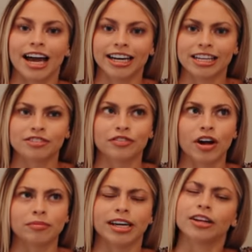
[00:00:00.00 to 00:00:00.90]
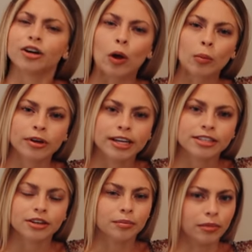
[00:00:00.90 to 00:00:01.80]
sign is from either Home
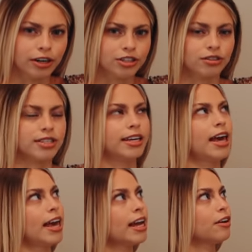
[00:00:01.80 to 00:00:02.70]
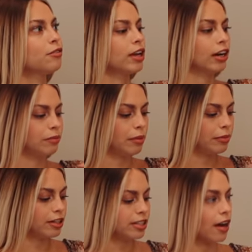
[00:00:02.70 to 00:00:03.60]
Goods or Marshalls. I can't really
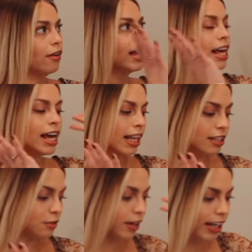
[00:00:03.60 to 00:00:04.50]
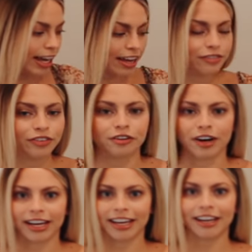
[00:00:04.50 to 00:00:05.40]
remember. So that's really it for
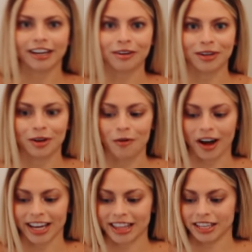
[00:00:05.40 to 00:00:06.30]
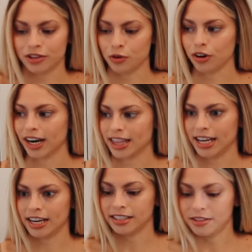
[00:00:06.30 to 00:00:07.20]
right here when you walk in the door. And
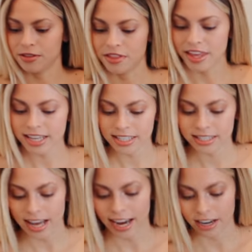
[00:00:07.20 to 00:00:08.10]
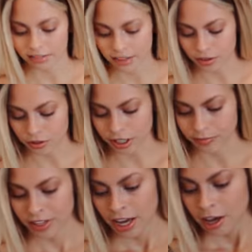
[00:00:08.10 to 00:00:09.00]
then to this side of the
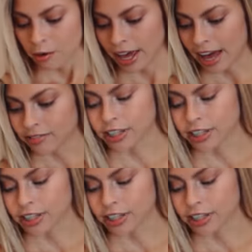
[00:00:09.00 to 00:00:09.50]
door, we have